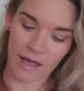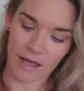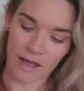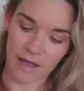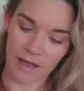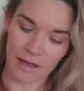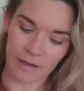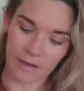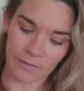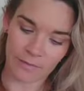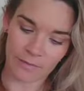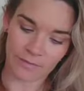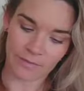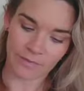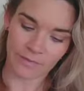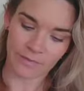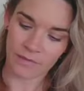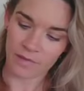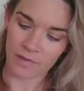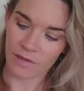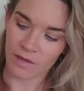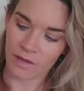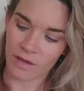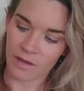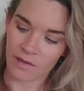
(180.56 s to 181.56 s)

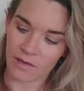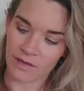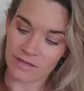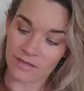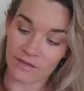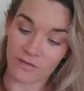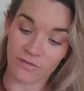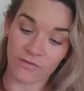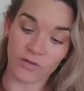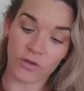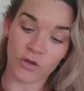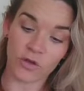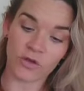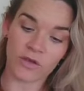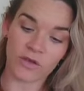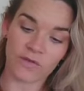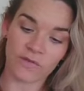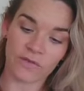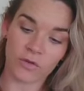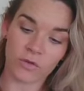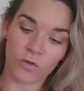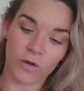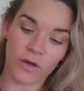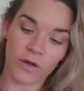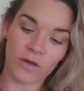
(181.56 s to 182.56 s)
There's a few
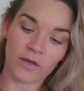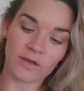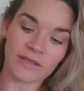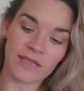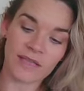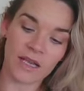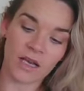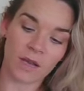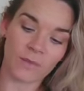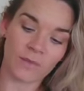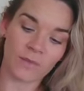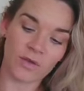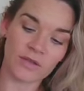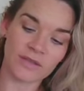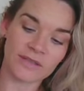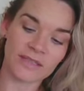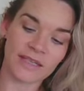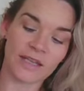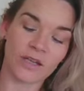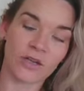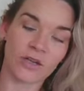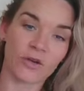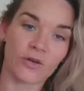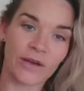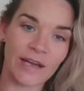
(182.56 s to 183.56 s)
different oils, and I'm
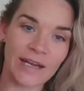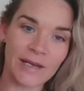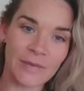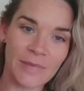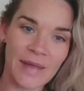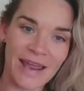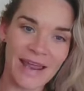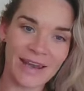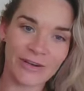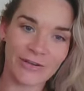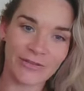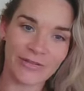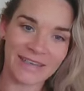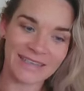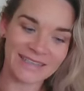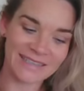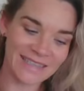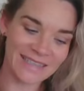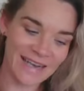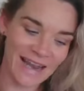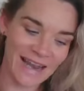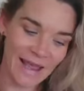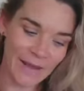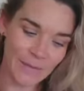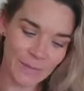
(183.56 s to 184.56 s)
using green mandarin
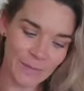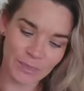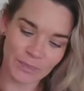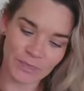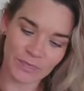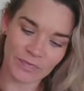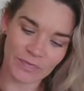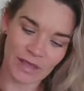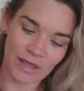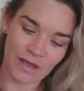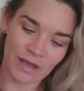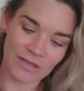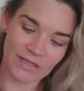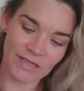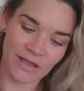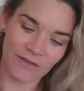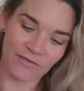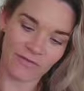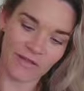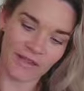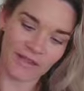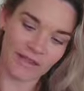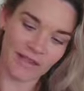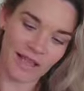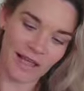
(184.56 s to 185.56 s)
today. I
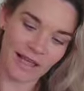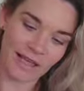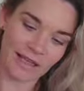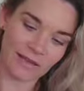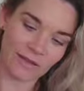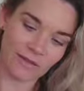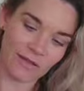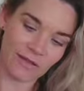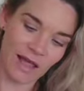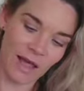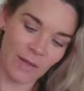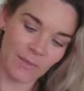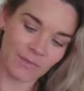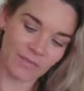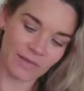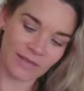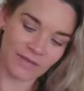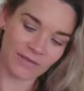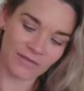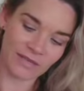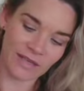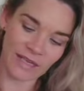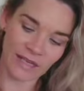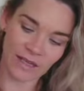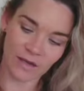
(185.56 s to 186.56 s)
feel like a little
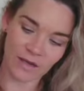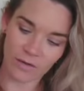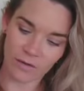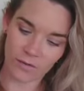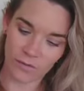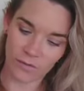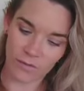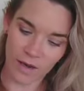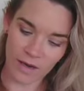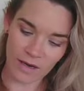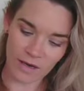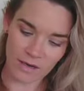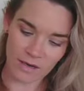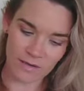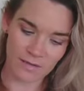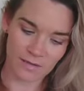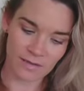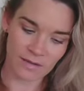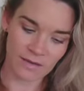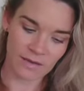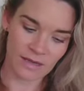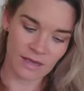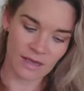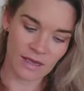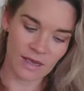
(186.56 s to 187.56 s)
uplifting one.
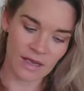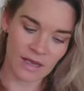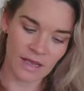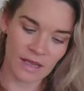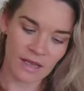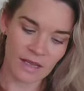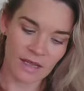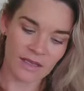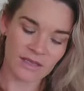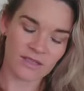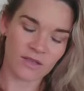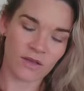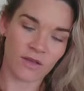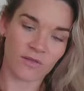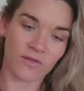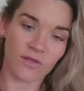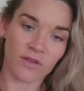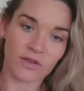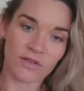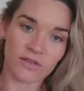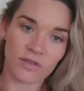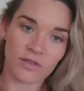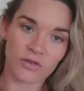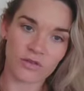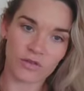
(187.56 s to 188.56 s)
So I've
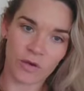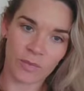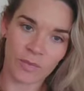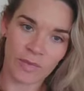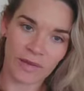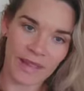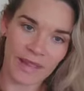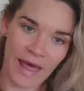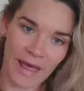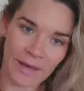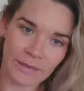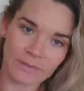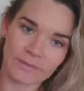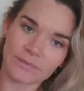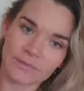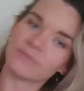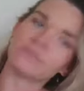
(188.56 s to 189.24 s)
used a drop of that.